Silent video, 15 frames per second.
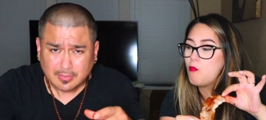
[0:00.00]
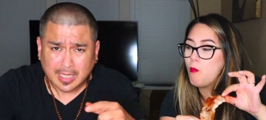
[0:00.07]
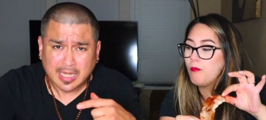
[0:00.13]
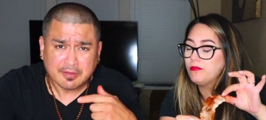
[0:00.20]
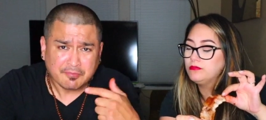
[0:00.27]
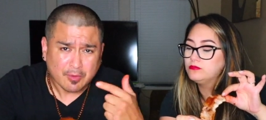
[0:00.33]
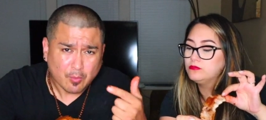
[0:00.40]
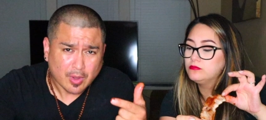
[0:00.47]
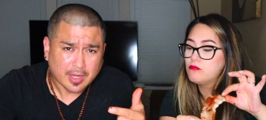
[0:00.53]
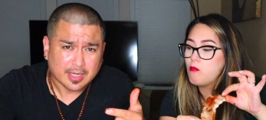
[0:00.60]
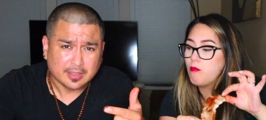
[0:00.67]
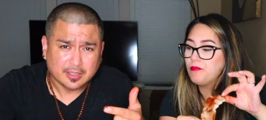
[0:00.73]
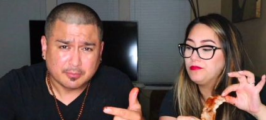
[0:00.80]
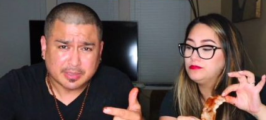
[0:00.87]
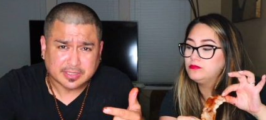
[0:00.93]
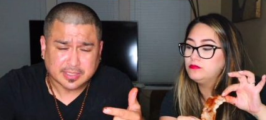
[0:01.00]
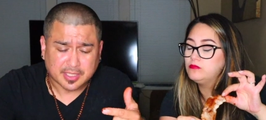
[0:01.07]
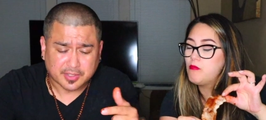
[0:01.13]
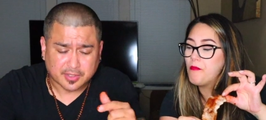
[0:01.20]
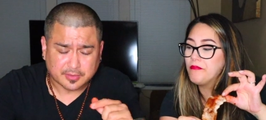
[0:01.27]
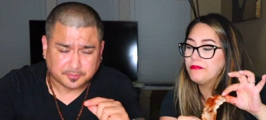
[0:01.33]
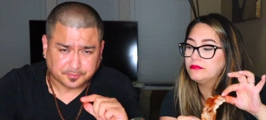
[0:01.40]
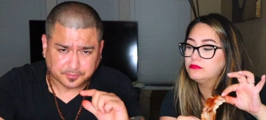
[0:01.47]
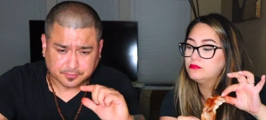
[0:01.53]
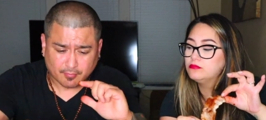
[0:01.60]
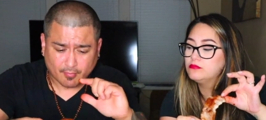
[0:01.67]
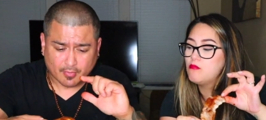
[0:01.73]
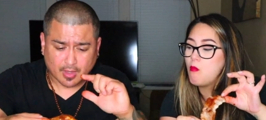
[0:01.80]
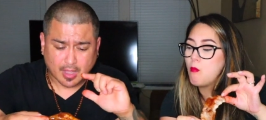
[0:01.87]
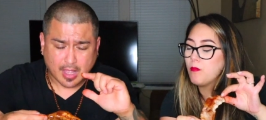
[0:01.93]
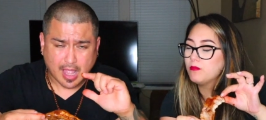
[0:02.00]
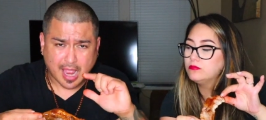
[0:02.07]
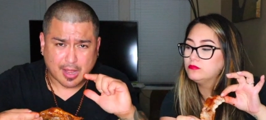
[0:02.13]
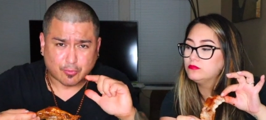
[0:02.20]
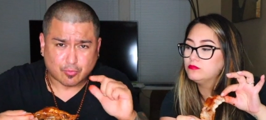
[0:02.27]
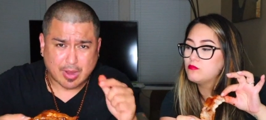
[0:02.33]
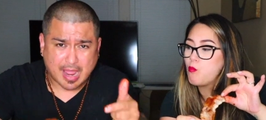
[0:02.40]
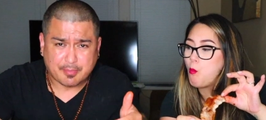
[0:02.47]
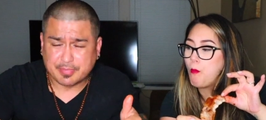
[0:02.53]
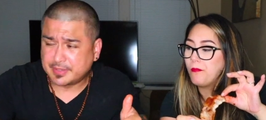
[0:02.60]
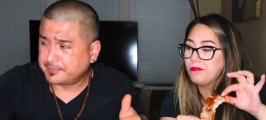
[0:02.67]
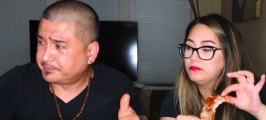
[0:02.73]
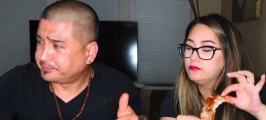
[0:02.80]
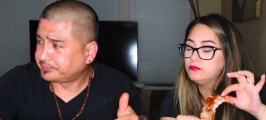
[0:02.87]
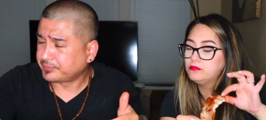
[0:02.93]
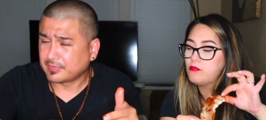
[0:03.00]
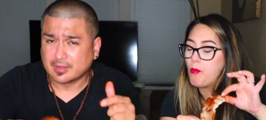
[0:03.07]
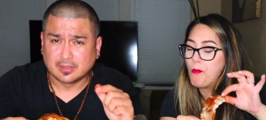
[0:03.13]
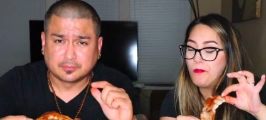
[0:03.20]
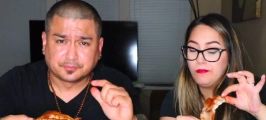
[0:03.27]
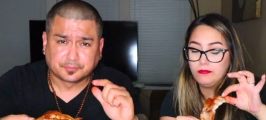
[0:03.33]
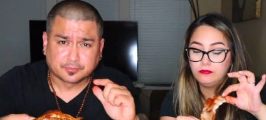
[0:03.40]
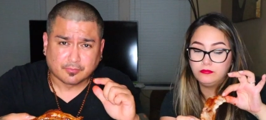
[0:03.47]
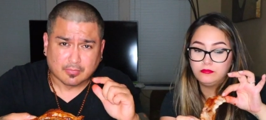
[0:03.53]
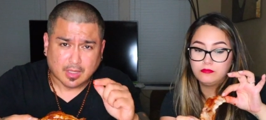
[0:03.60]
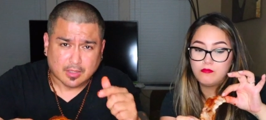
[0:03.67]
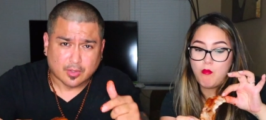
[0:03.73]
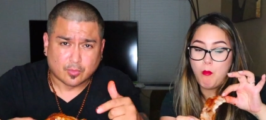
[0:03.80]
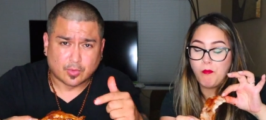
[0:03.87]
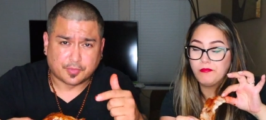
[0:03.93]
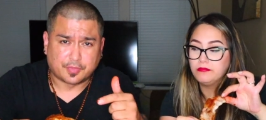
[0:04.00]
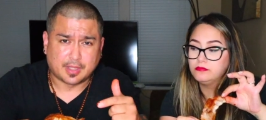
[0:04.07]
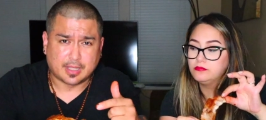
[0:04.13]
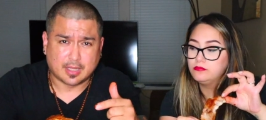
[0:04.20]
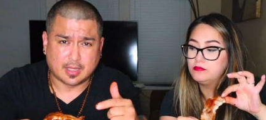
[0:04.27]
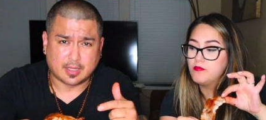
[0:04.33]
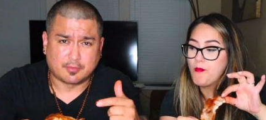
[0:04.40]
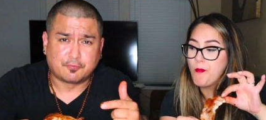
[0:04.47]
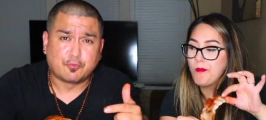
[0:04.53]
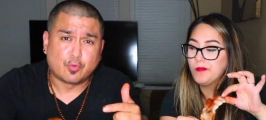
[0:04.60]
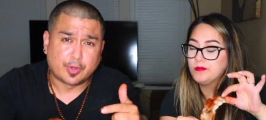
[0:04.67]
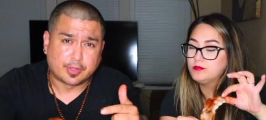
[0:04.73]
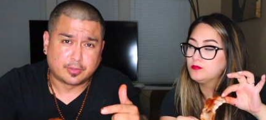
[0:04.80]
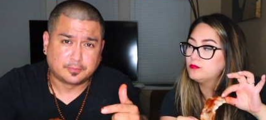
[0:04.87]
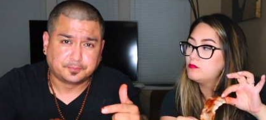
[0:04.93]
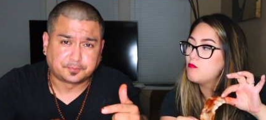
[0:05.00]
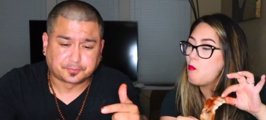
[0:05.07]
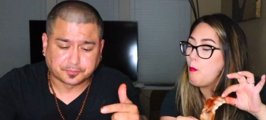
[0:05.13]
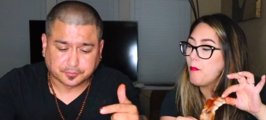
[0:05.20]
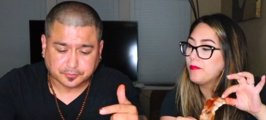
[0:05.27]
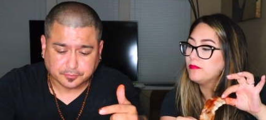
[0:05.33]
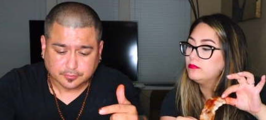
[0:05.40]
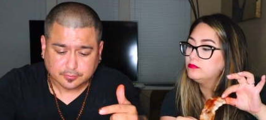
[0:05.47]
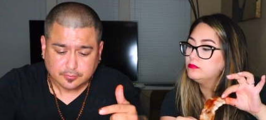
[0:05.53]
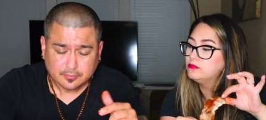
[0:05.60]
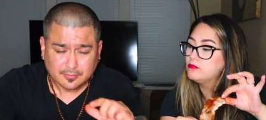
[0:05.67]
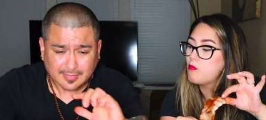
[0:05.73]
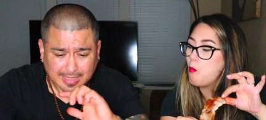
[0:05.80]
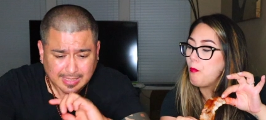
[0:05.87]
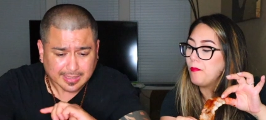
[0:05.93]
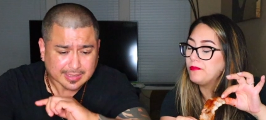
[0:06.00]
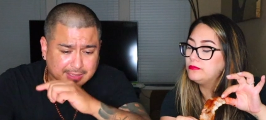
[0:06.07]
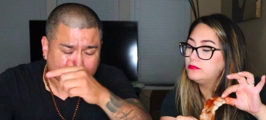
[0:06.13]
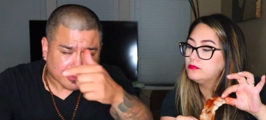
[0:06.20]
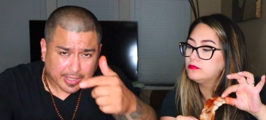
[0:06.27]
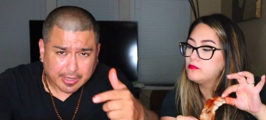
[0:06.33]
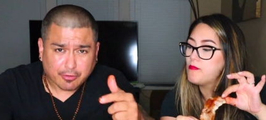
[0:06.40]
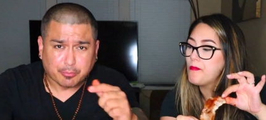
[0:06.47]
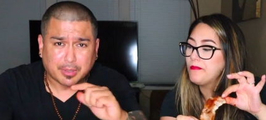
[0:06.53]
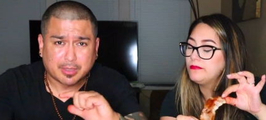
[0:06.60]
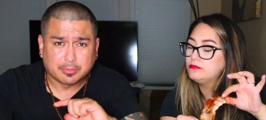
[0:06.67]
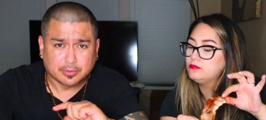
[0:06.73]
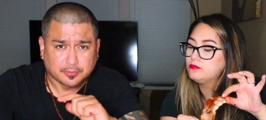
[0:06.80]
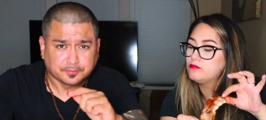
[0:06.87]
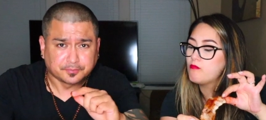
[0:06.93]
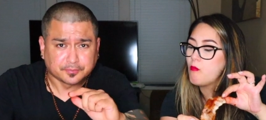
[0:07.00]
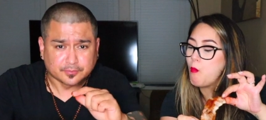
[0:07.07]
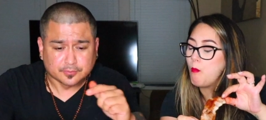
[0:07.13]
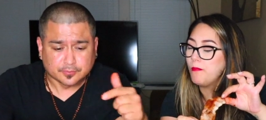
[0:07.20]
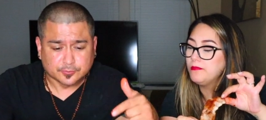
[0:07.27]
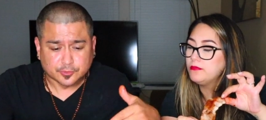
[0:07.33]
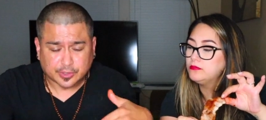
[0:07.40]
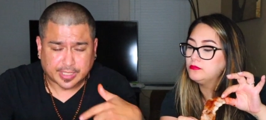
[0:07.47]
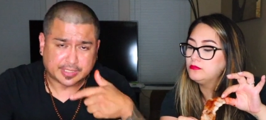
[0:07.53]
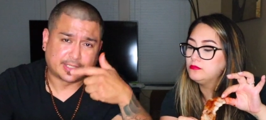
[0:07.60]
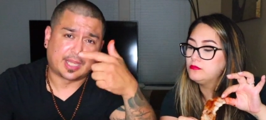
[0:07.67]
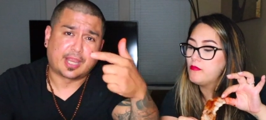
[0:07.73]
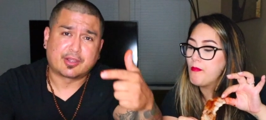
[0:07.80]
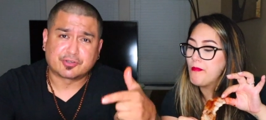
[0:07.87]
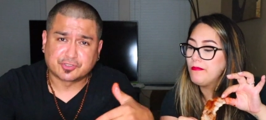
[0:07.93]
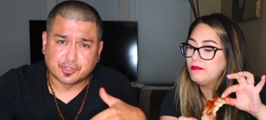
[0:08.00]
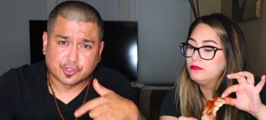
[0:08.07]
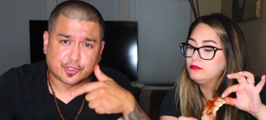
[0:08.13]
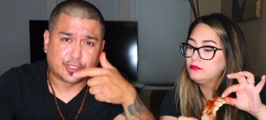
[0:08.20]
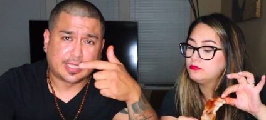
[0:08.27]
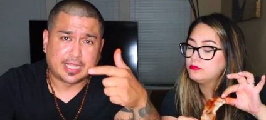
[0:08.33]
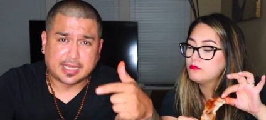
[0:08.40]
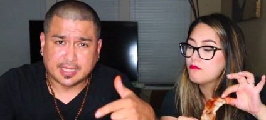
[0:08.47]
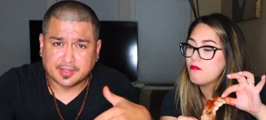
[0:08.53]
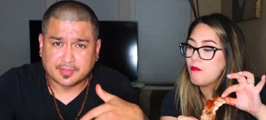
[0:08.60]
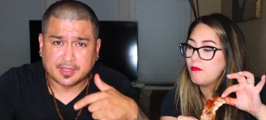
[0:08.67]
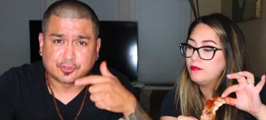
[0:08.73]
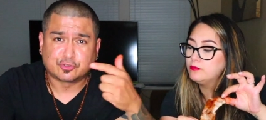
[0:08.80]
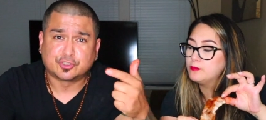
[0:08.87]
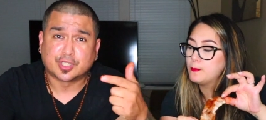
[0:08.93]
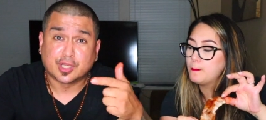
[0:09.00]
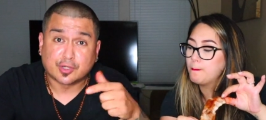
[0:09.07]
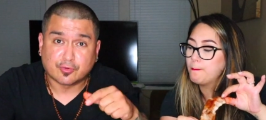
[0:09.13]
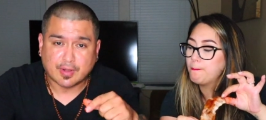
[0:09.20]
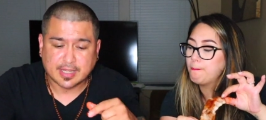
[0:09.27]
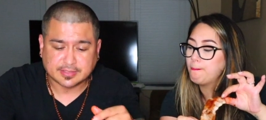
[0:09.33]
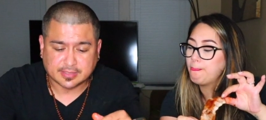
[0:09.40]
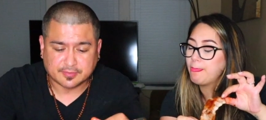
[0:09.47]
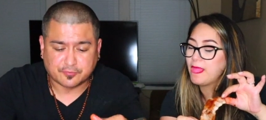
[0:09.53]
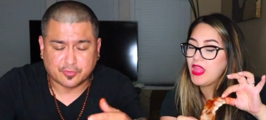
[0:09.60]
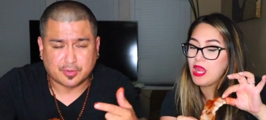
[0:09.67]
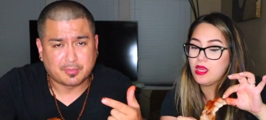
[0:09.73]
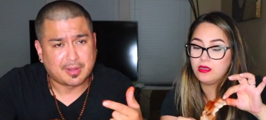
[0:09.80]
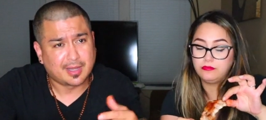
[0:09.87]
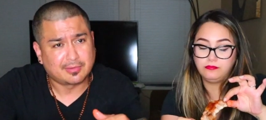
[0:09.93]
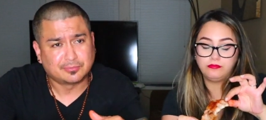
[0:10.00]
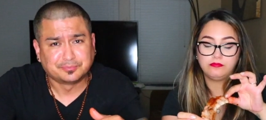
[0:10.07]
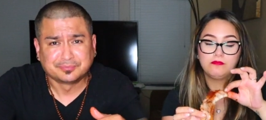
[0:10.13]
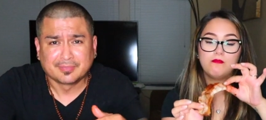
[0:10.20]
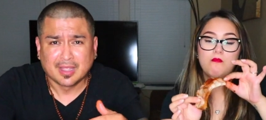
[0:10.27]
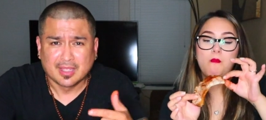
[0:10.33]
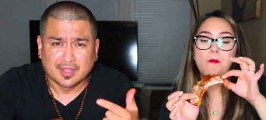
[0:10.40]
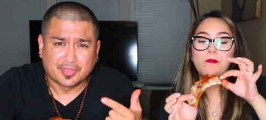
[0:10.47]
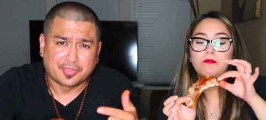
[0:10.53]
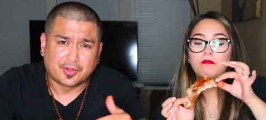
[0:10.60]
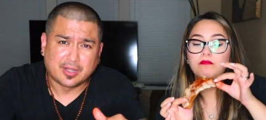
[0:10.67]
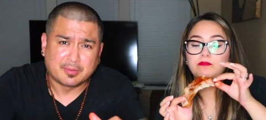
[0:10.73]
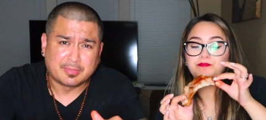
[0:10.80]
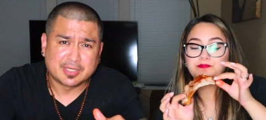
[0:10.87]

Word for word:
Speaker 1: and if I want it a little bit tender, I wrap it with a uh, foil, like a little air bubble, to get the air circulating in there to tenderize it for about 30